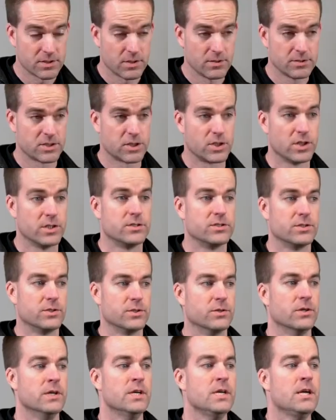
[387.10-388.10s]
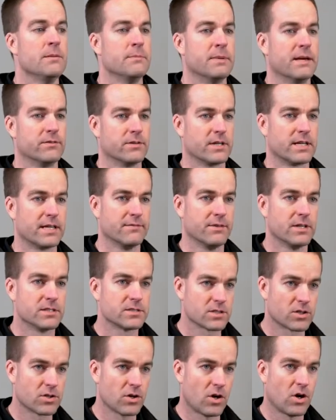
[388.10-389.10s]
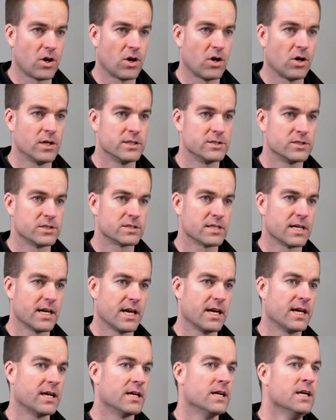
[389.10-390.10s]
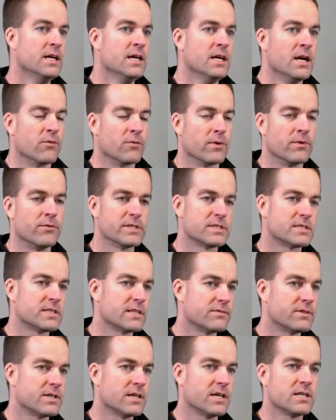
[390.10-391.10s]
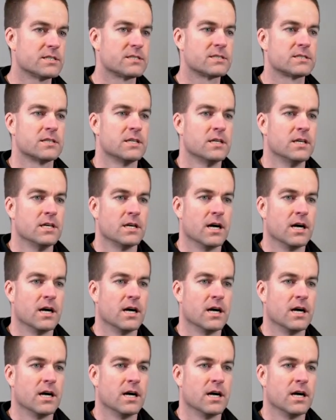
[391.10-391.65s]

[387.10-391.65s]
So it's good to be able to give us a call and just say, hey, we received this.